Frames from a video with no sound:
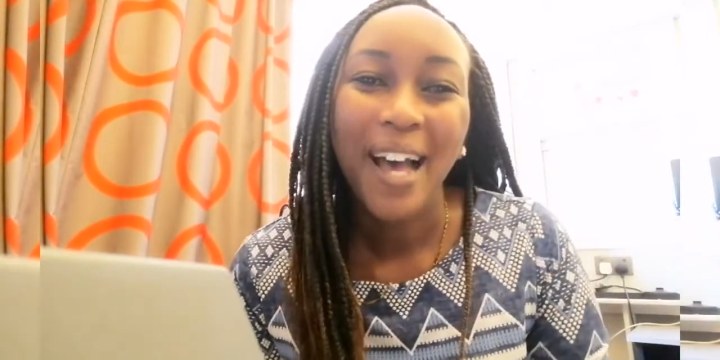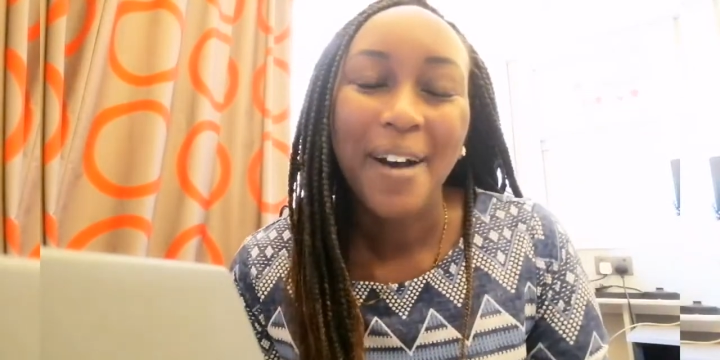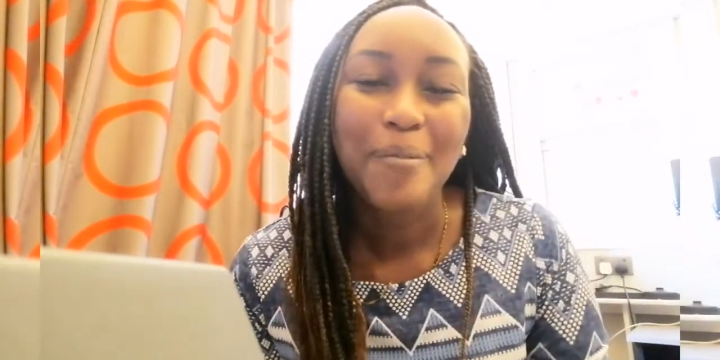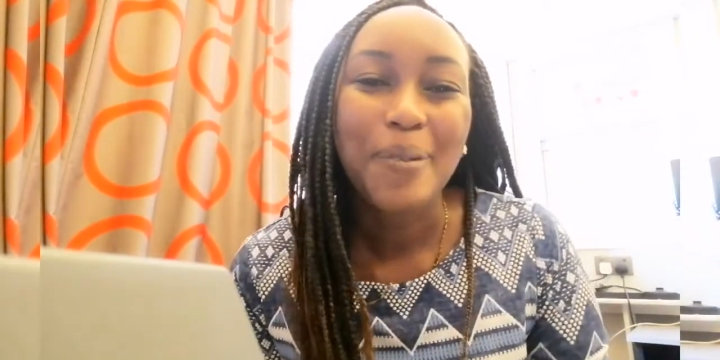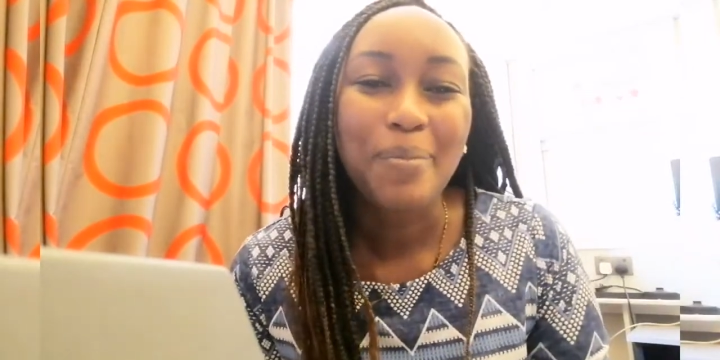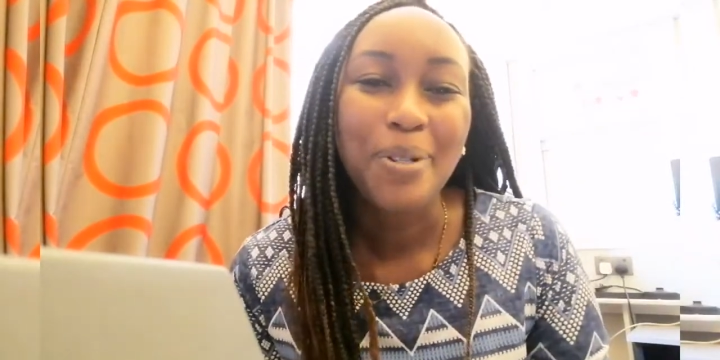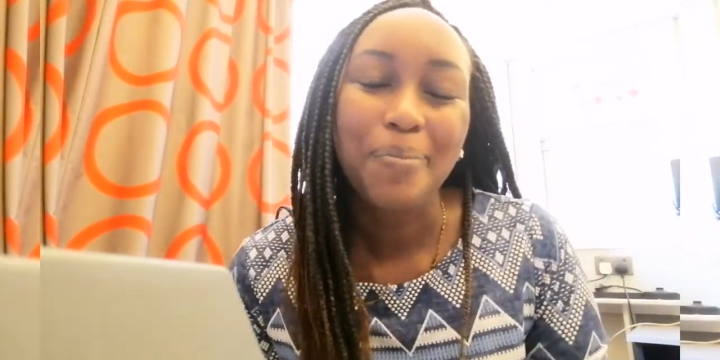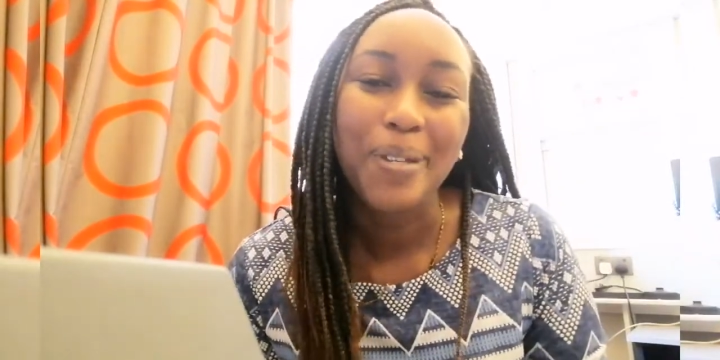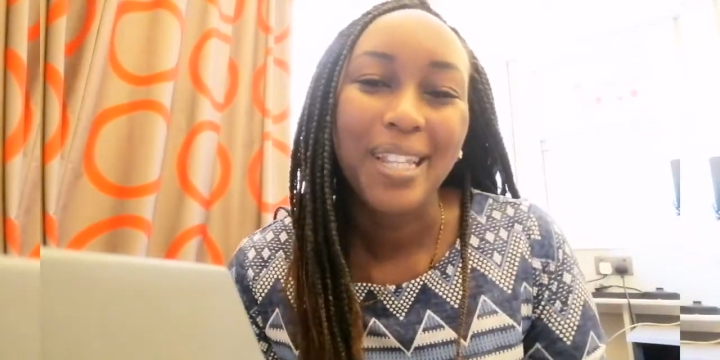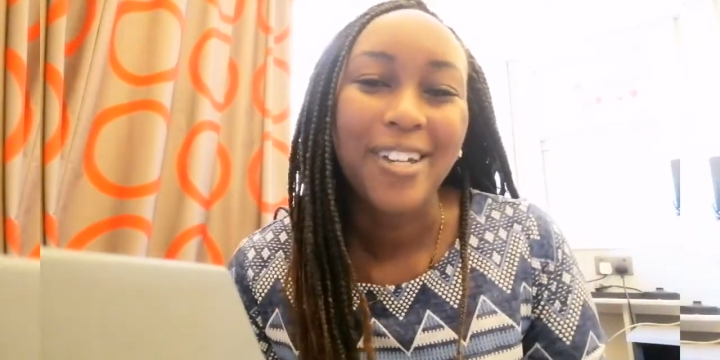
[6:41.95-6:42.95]
I'm
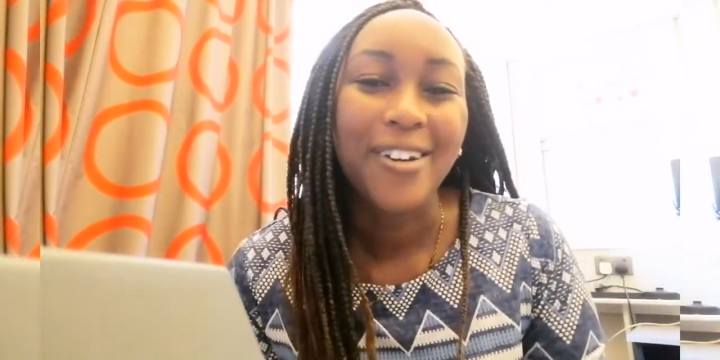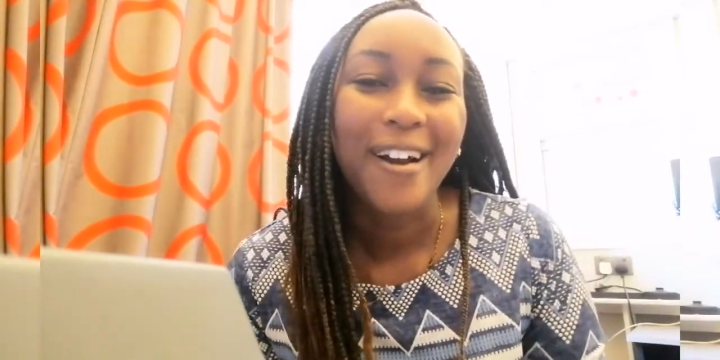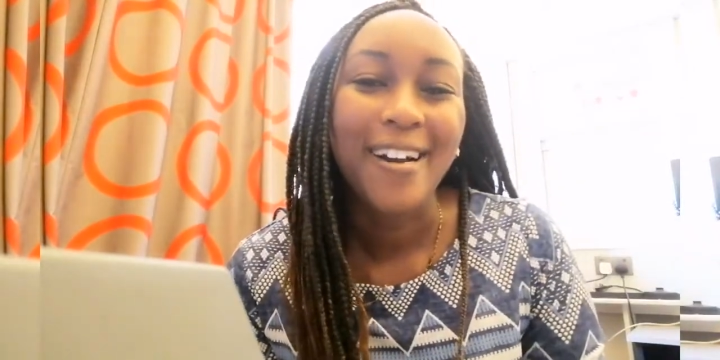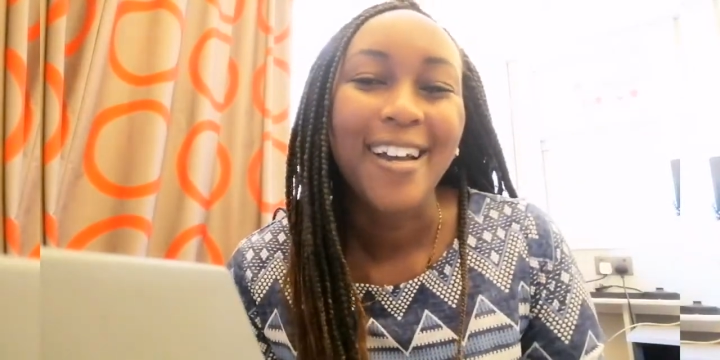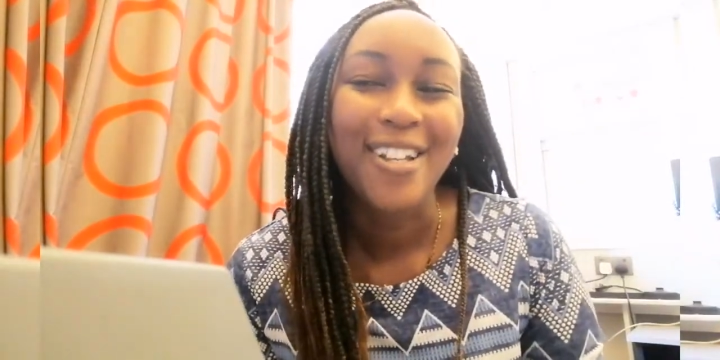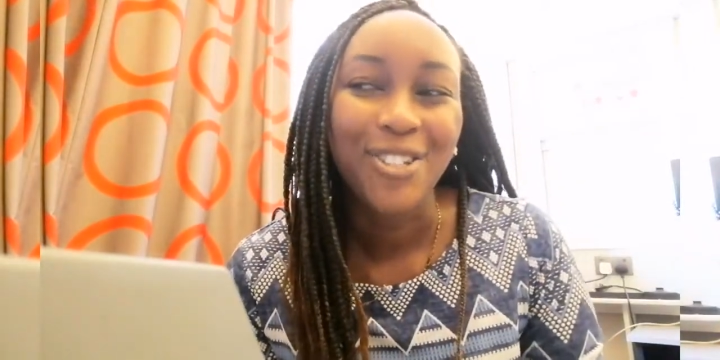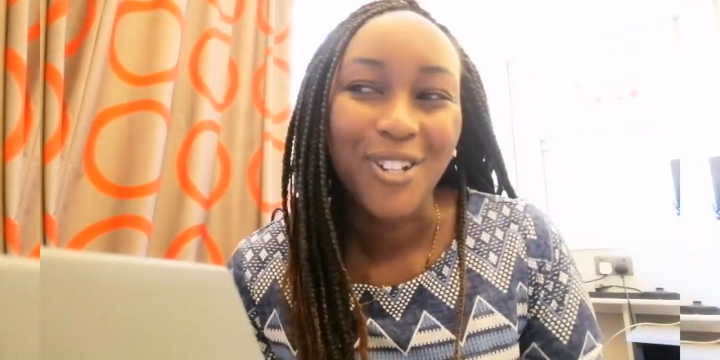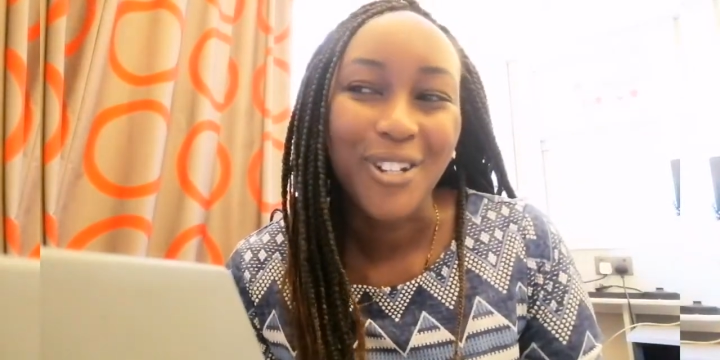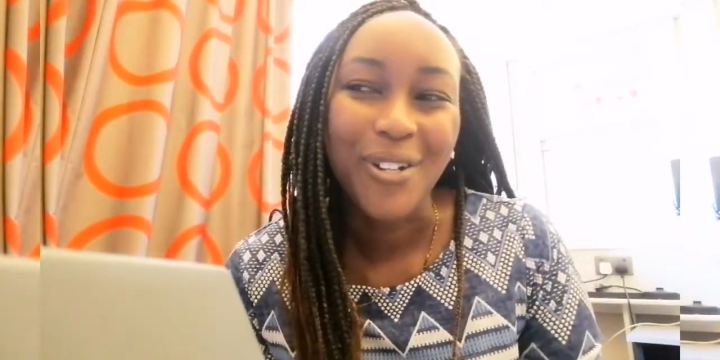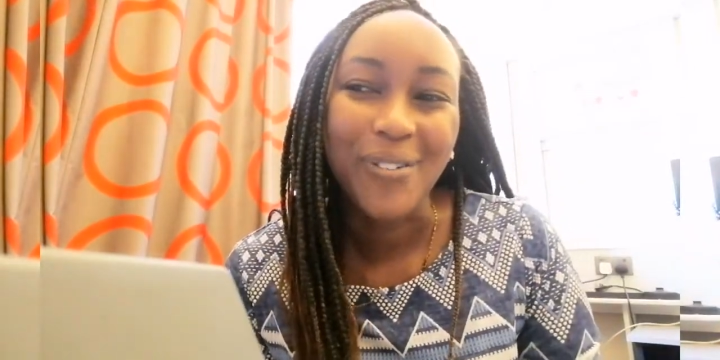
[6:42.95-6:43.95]
hoping that you're
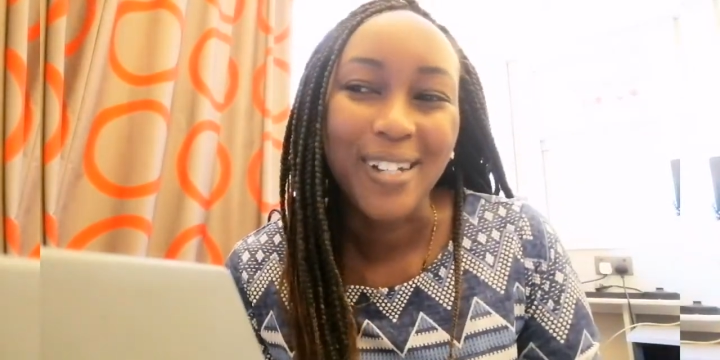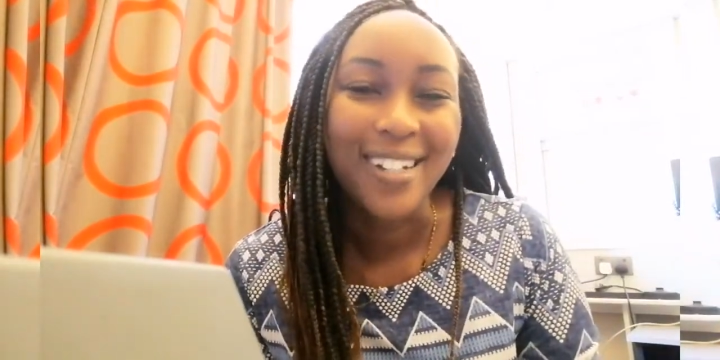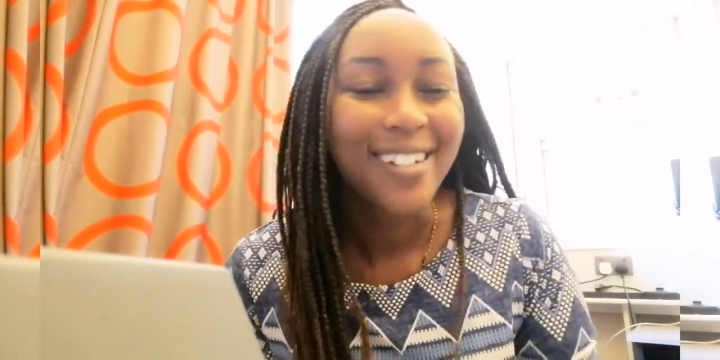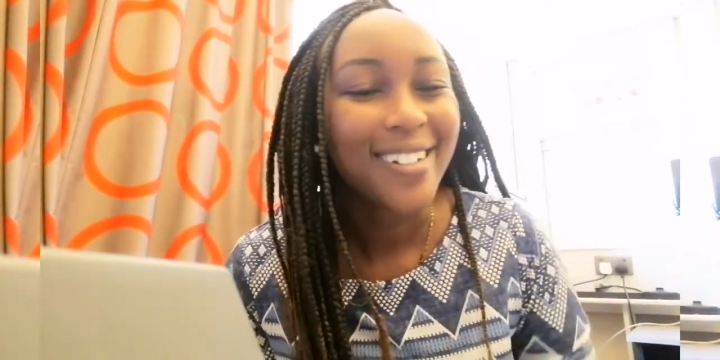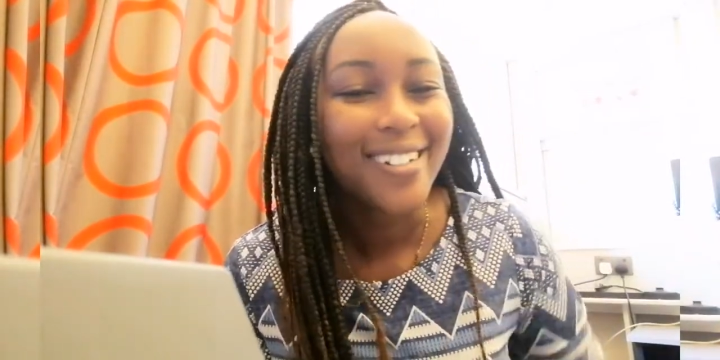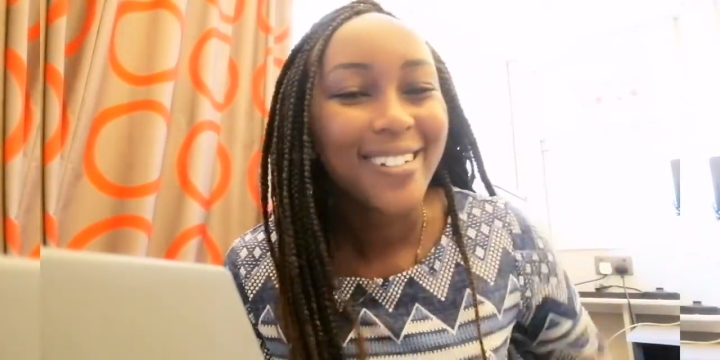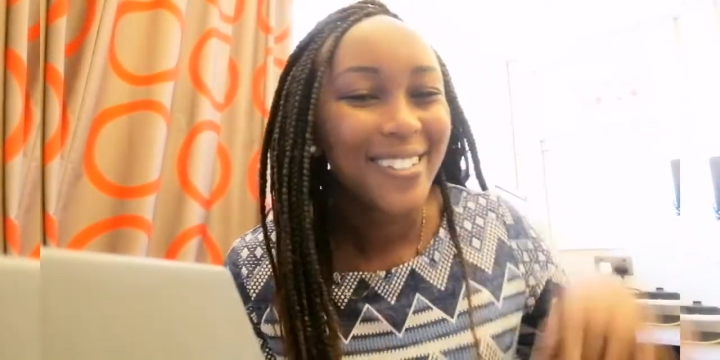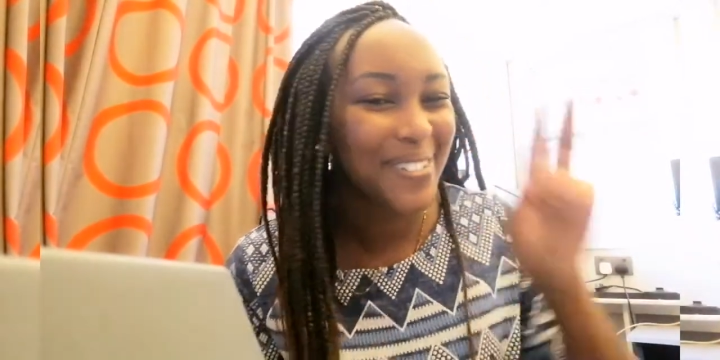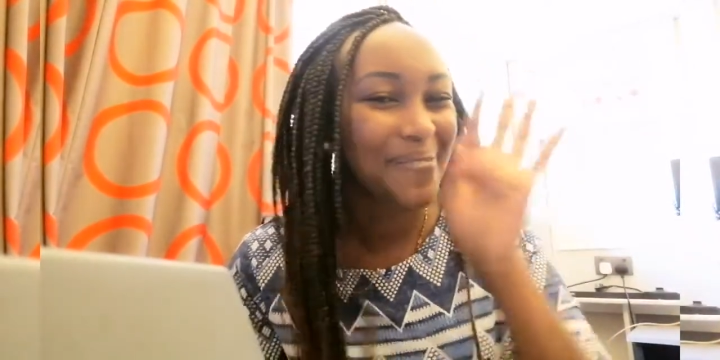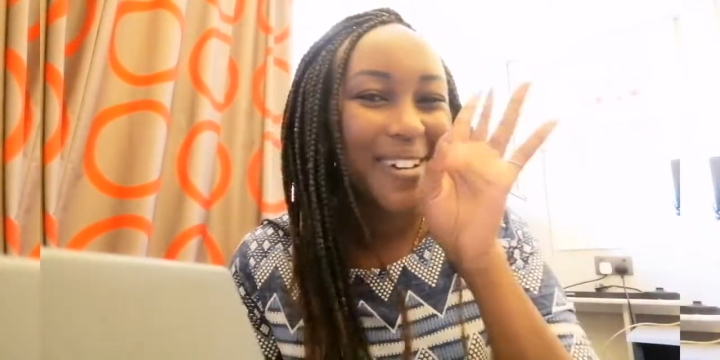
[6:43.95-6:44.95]
enjoying your week.
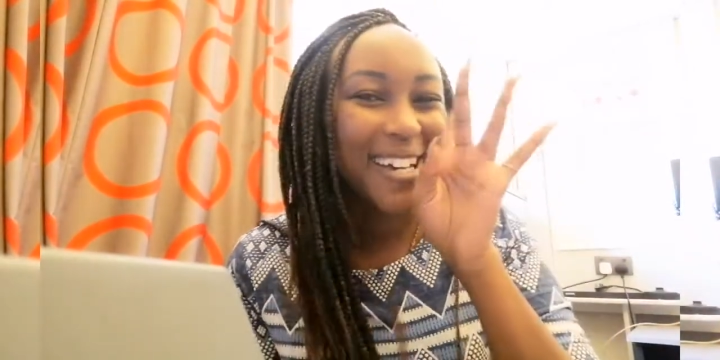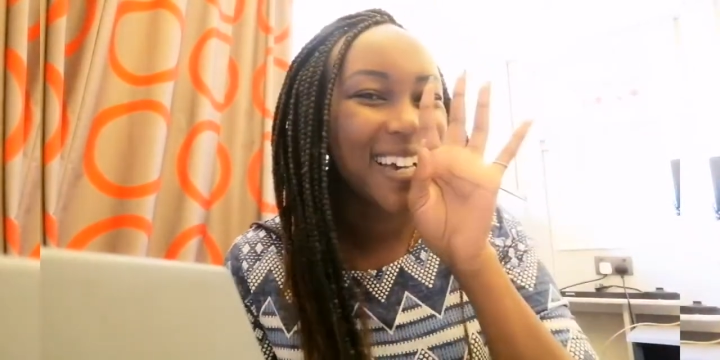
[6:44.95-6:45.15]
So bye